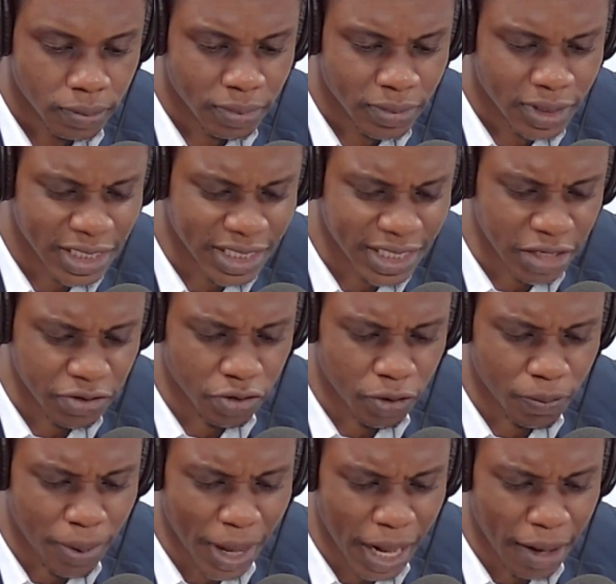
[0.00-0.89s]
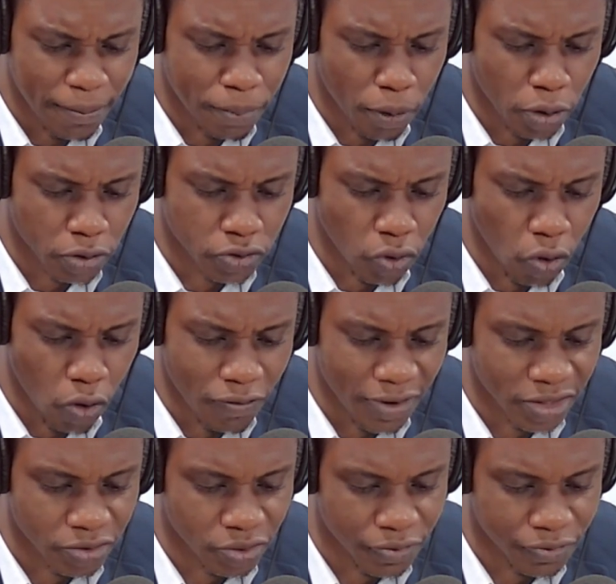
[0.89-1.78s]
the central bank boss
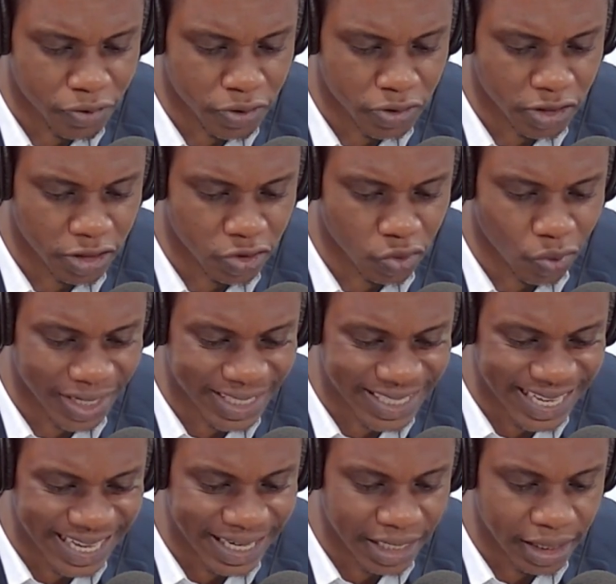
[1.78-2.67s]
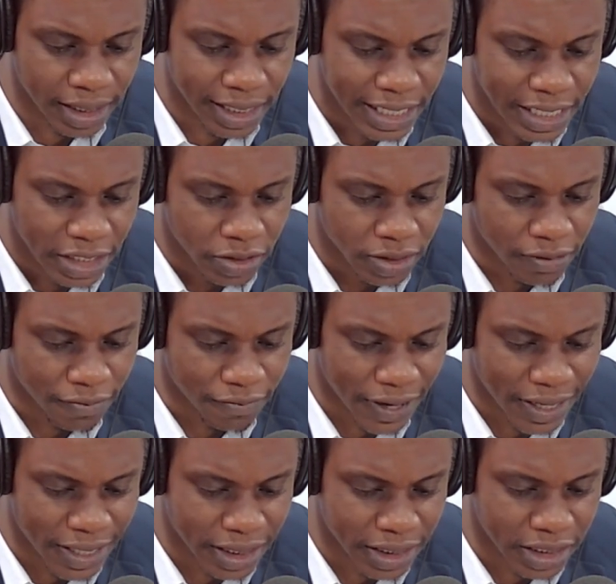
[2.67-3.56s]
over his refusal to attend to the
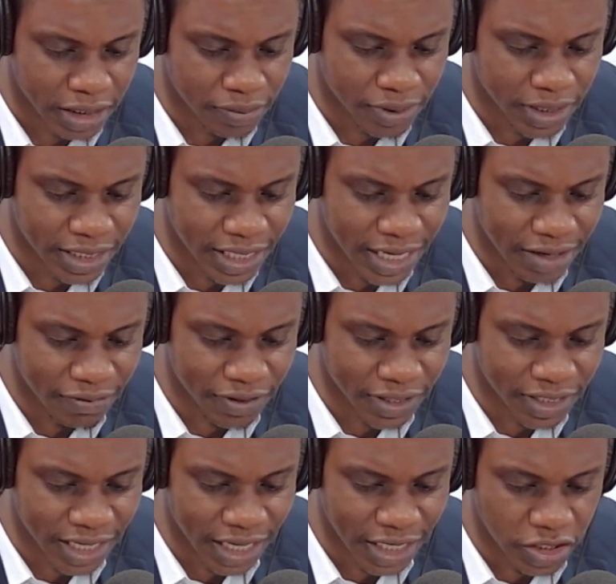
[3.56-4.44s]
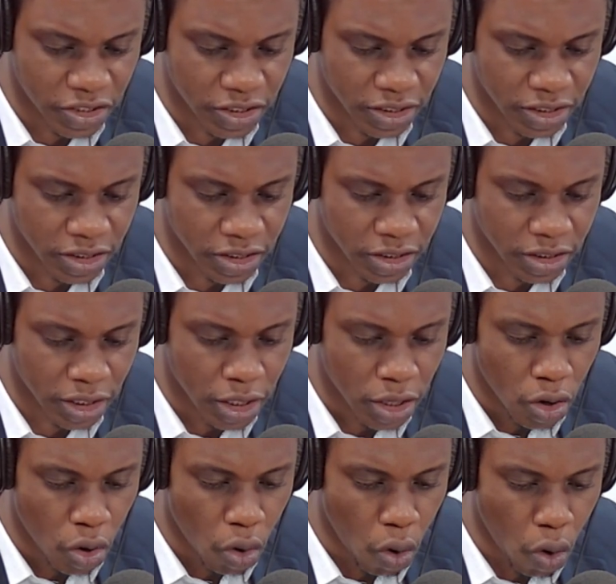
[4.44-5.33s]
Finance Committee invitations
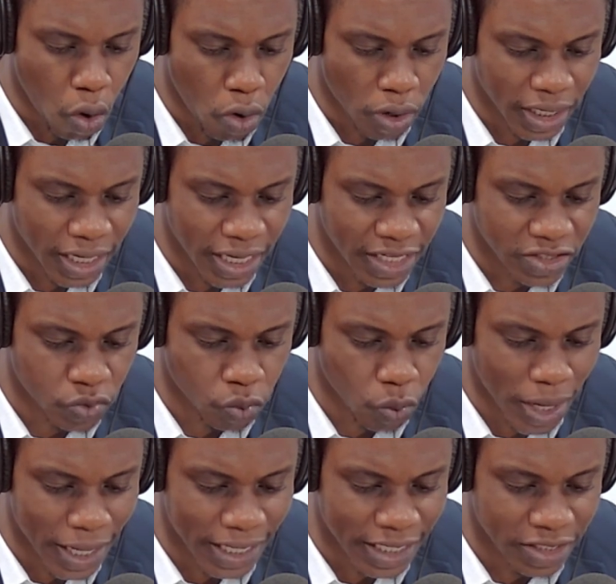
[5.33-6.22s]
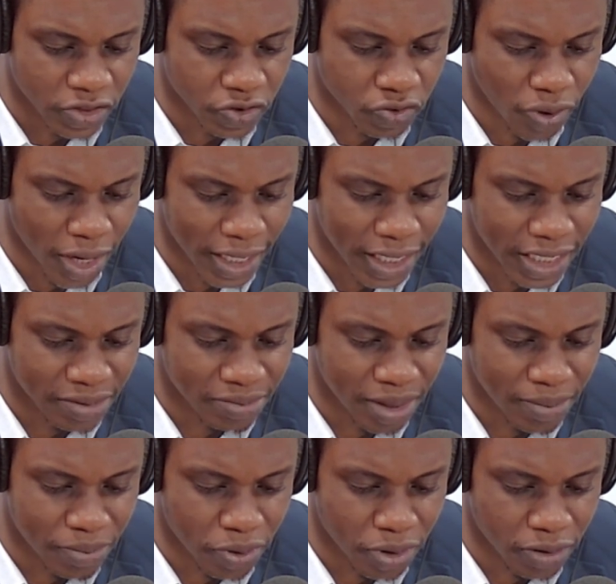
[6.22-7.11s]
on its workings. Ranking
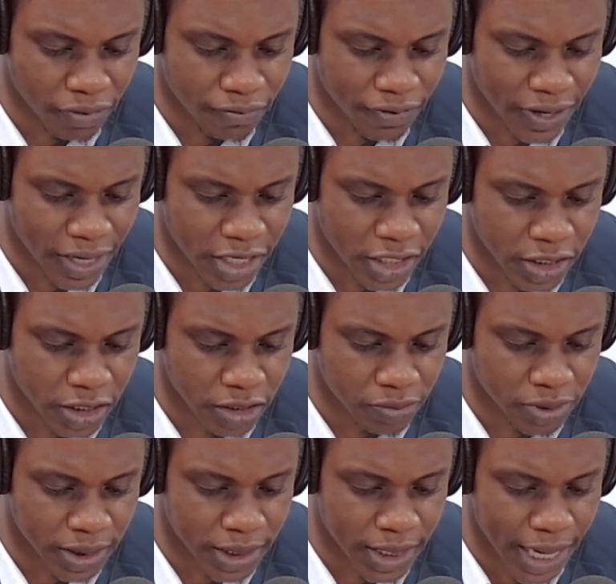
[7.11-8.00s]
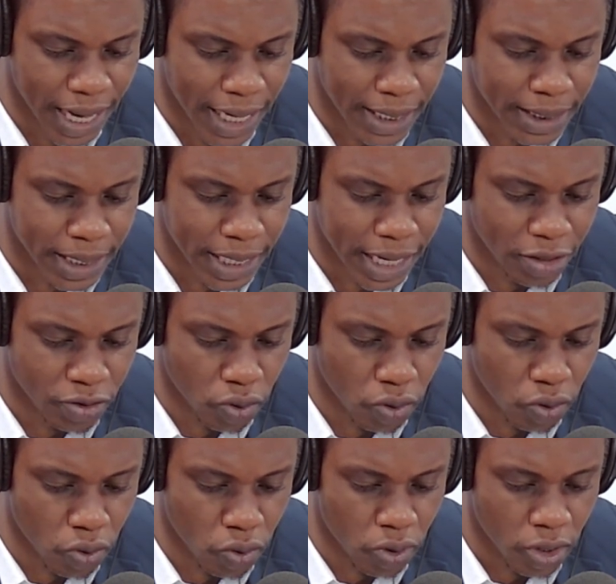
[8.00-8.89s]
member on the Finance Committee, Isaac
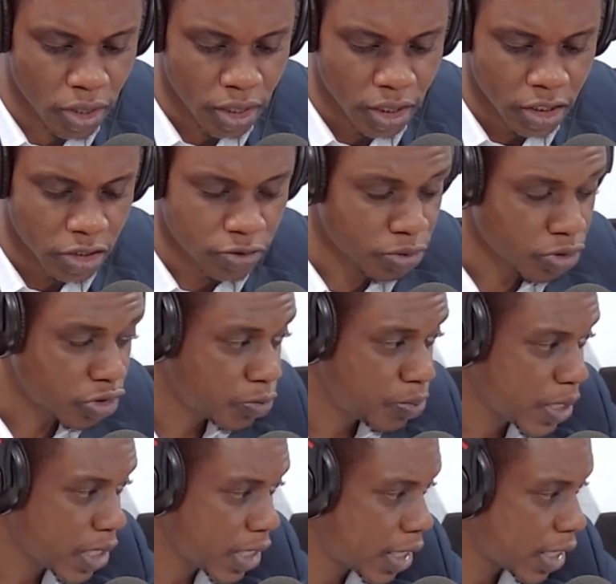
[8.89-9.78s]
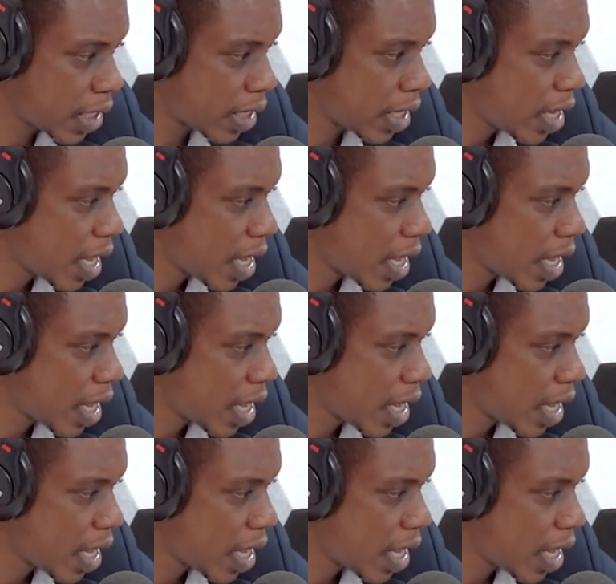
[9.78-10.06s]
Adongo, has been speaking